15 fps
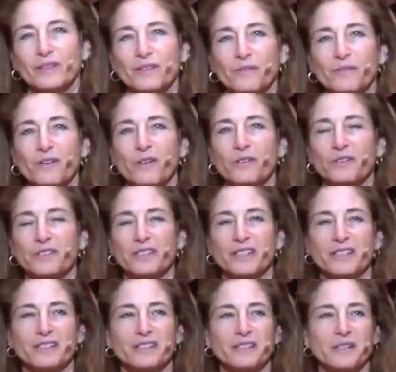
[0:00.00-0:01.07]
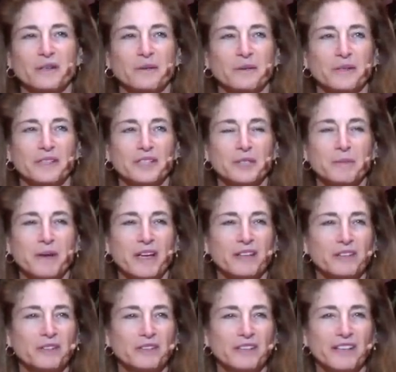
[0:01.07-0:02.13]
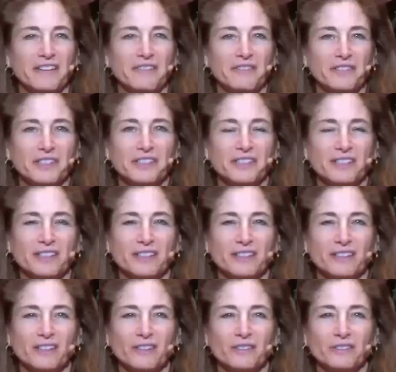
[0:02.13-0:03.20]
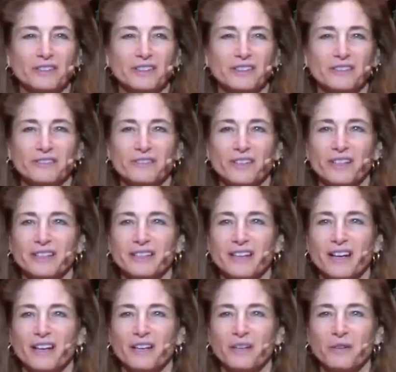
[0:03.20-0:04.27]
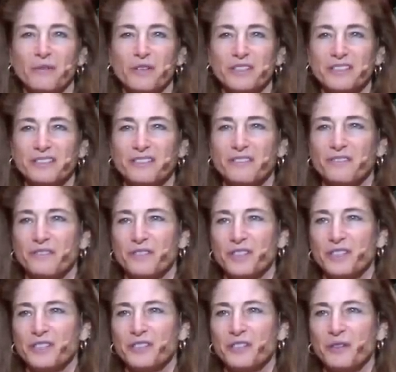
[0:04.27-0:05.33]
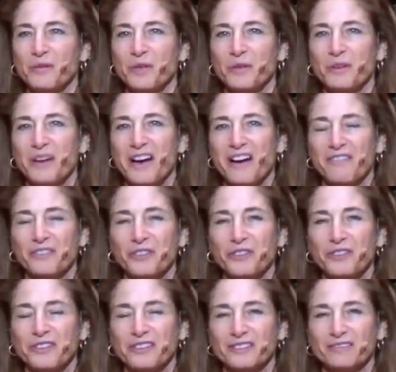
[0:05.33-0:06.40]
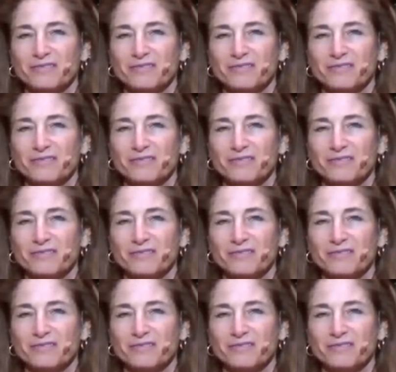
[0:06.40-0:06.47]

Thoreau says that we spend our life fishing only to find out it wasn't fish that we were after.